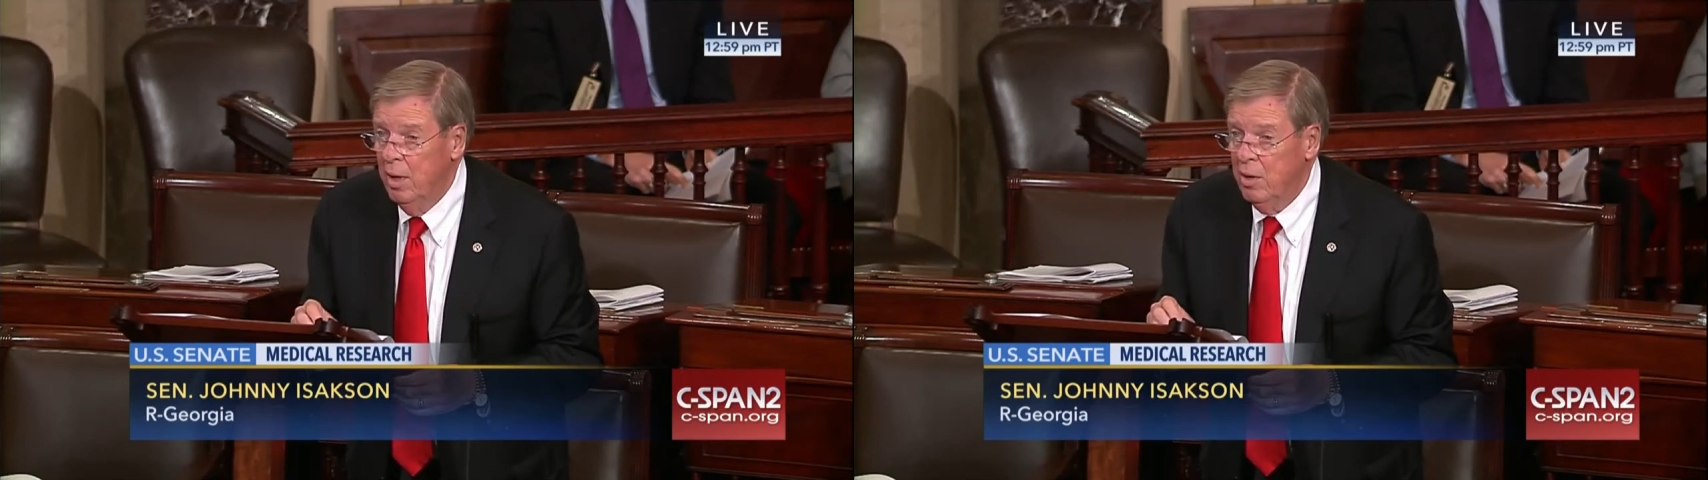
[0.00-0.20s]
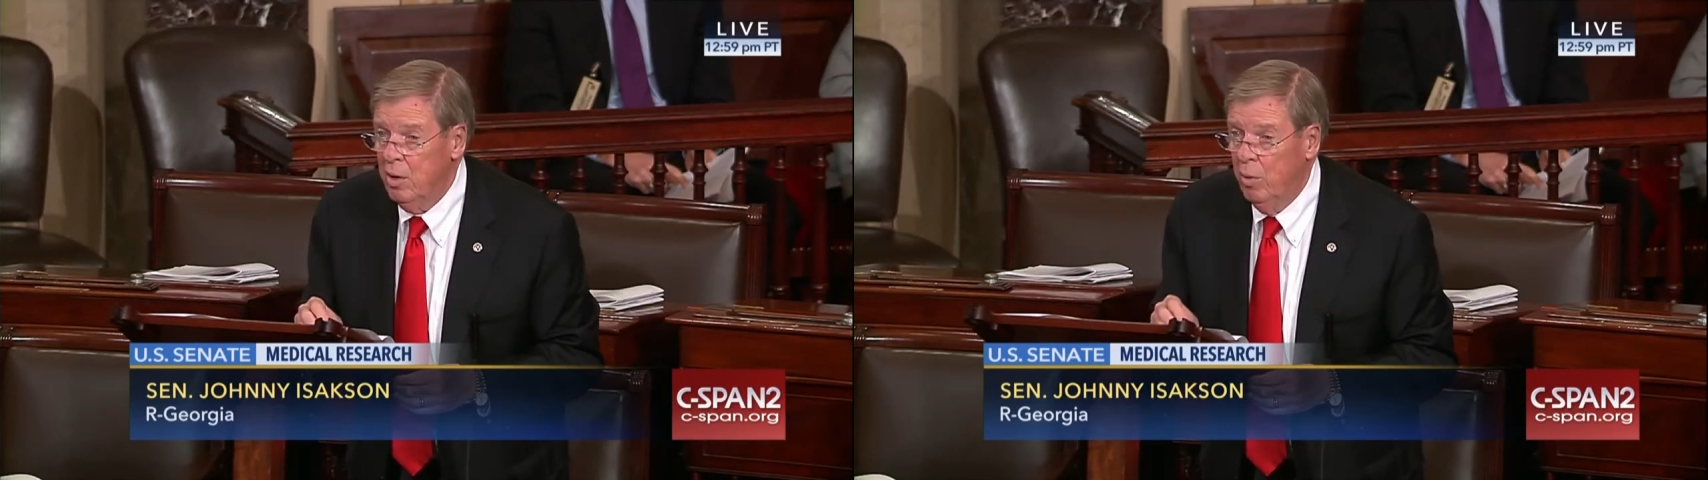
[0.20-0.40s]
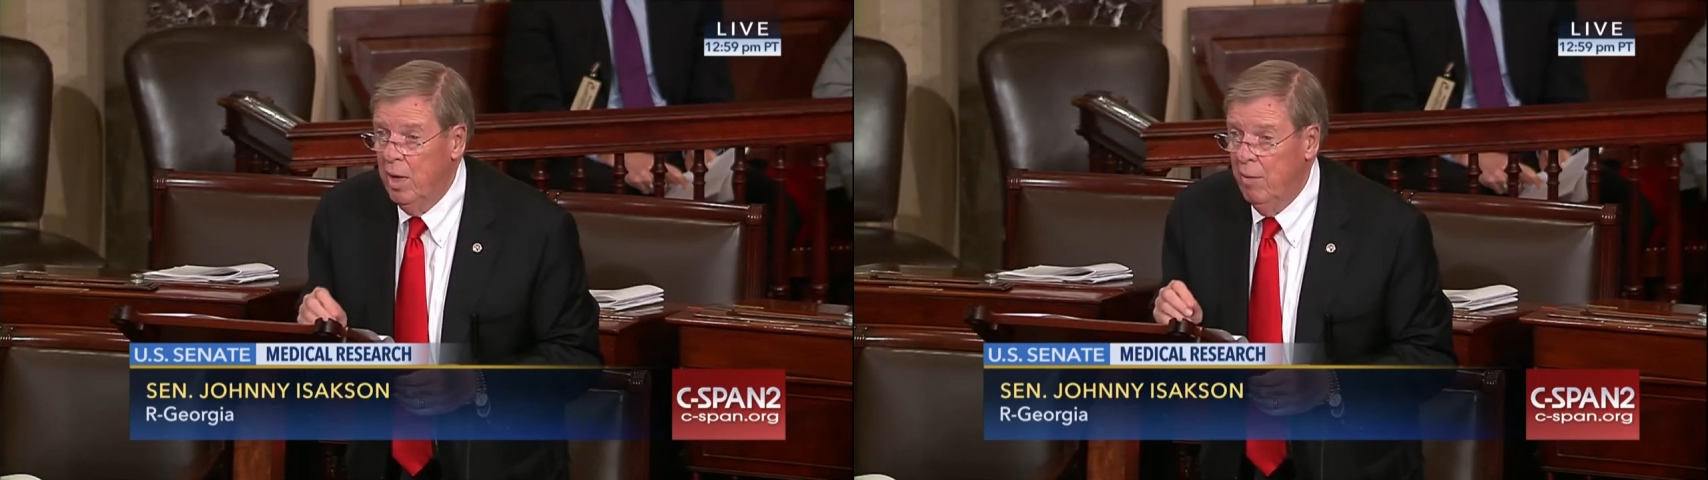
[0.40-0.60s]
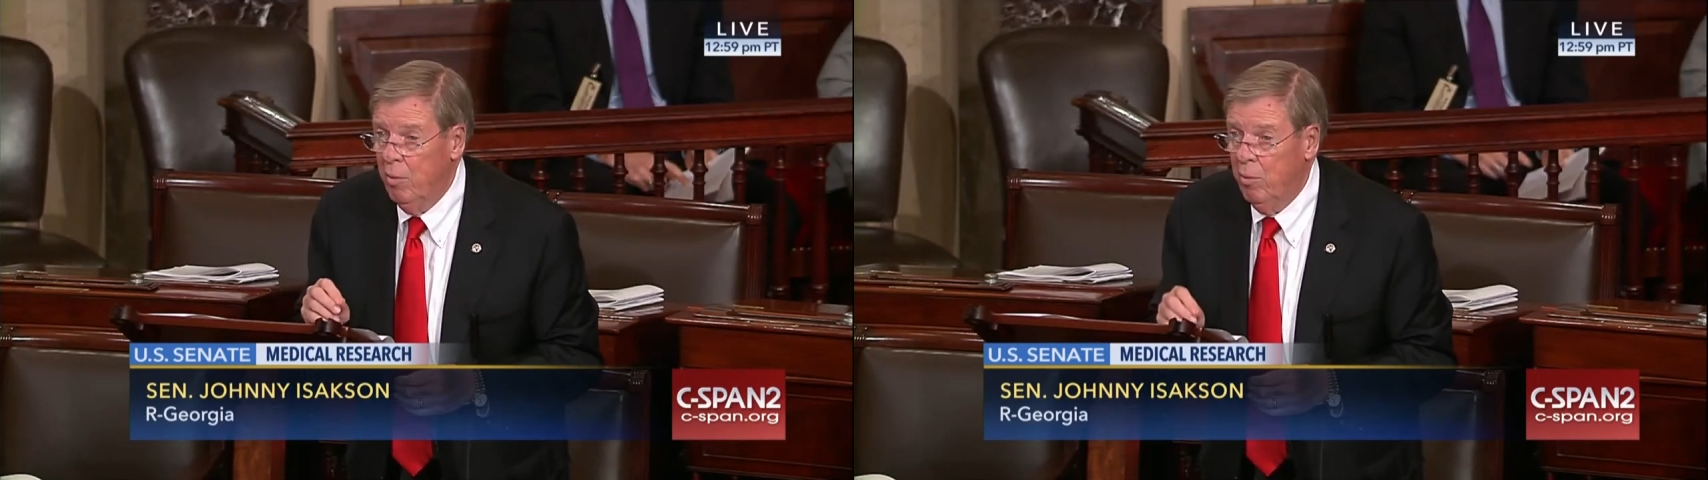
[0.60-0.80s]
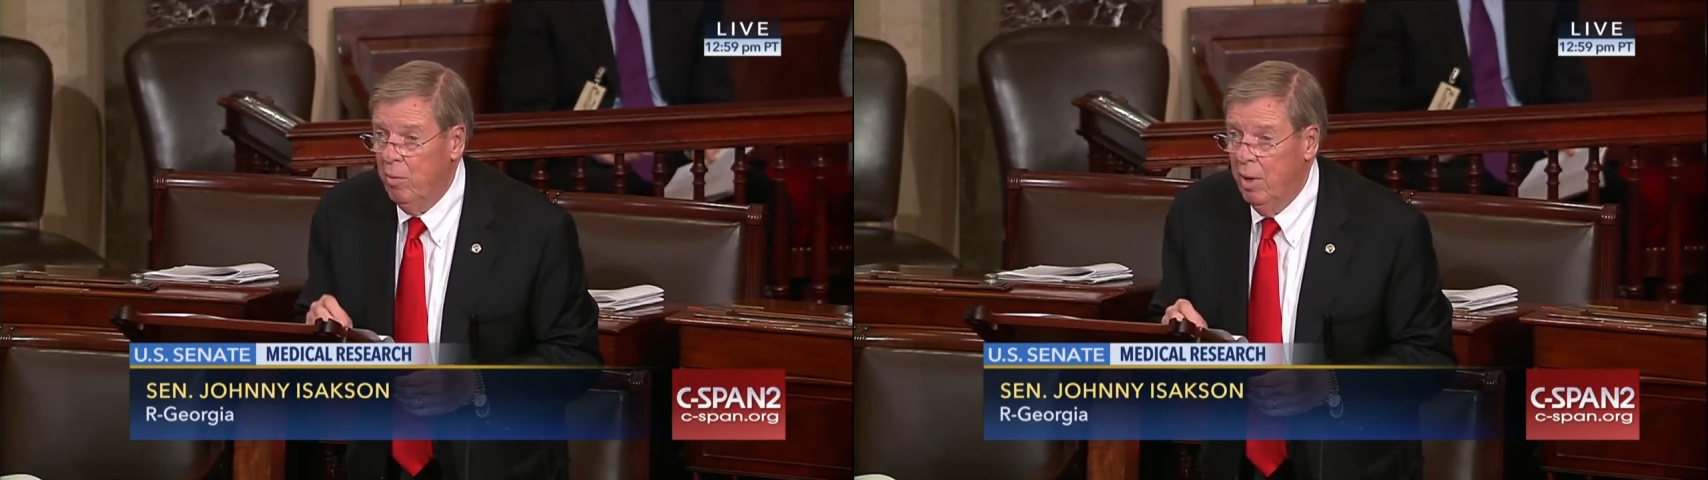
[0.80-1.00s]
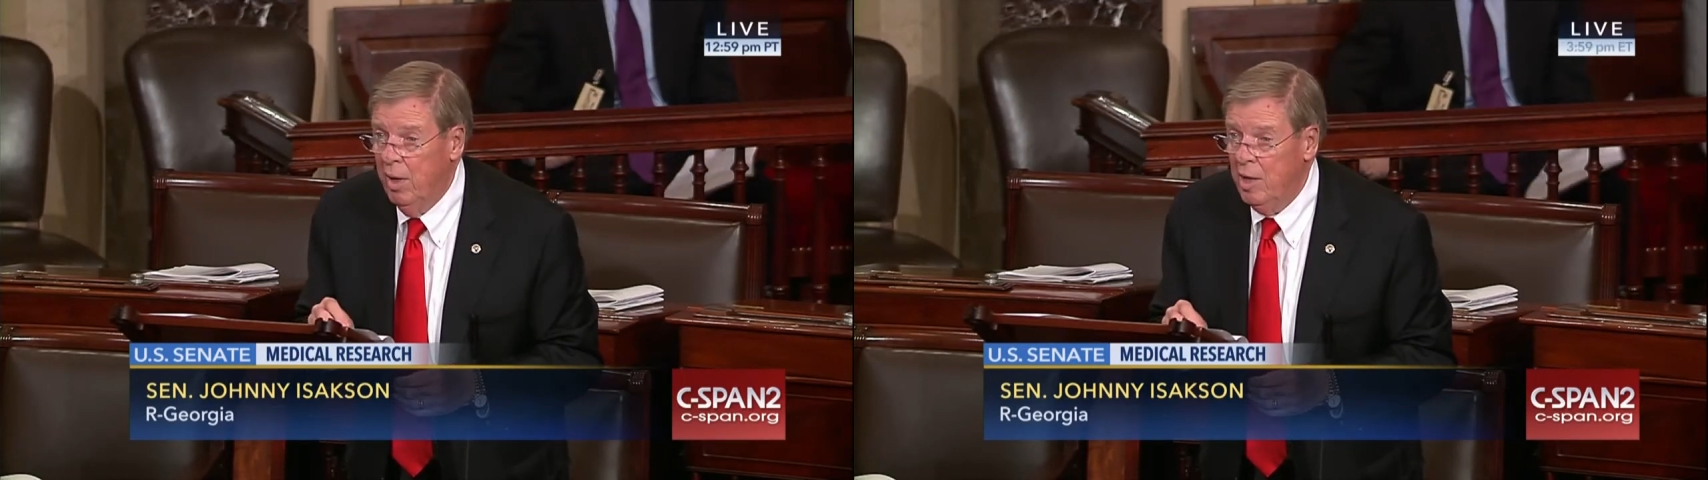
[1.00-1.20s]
So we have an